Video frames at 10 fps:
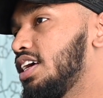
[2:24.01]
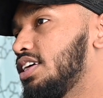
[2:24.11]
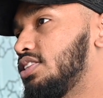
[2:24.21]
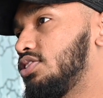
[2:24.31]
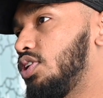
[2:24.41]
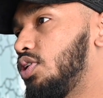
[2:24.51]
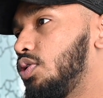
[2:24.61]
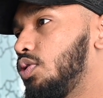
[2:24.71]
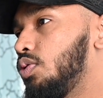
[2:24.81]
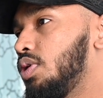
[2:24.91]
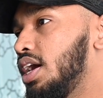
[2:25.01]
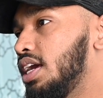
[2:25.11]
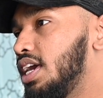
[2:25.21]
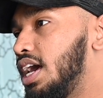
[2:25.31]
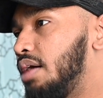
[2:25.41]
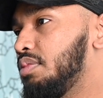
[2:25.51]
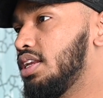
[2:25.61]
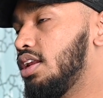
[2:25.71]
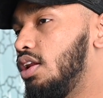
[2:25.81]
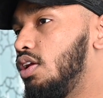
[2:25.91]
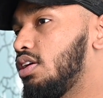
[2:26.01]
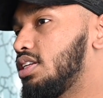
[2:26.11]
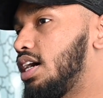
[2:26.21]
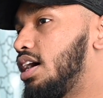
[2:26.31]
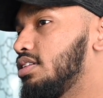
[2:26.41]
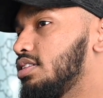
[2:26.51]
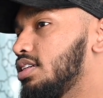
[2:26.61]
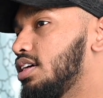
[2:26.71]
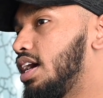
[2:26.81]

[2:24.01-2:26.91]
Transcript: So yeah, I mean, lockdown